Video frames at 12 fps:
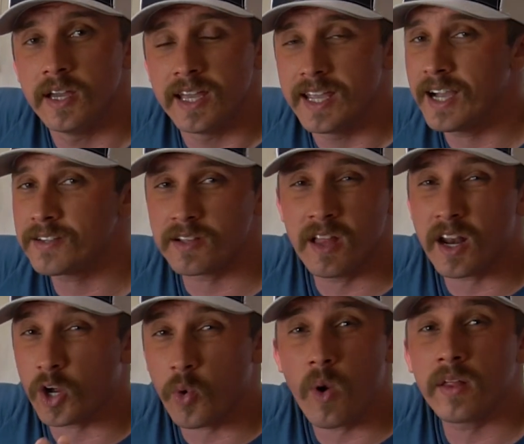He has a lot of
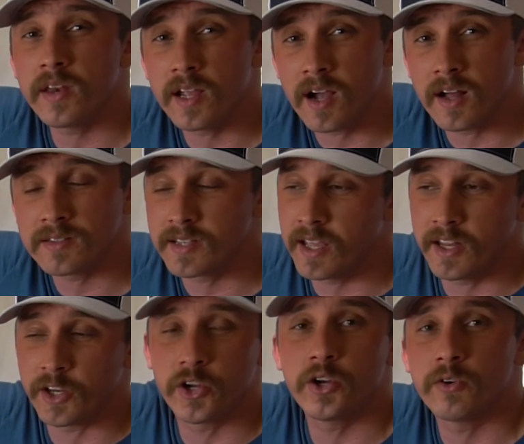quality content
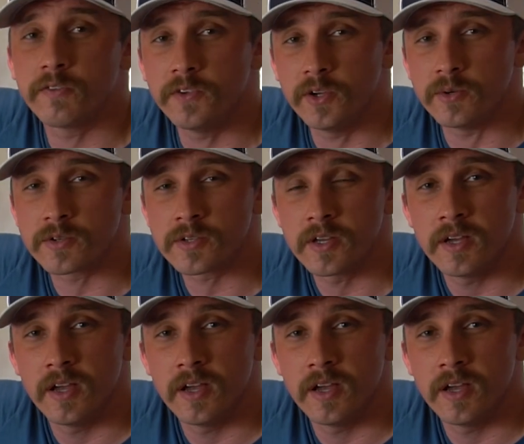and good reviews.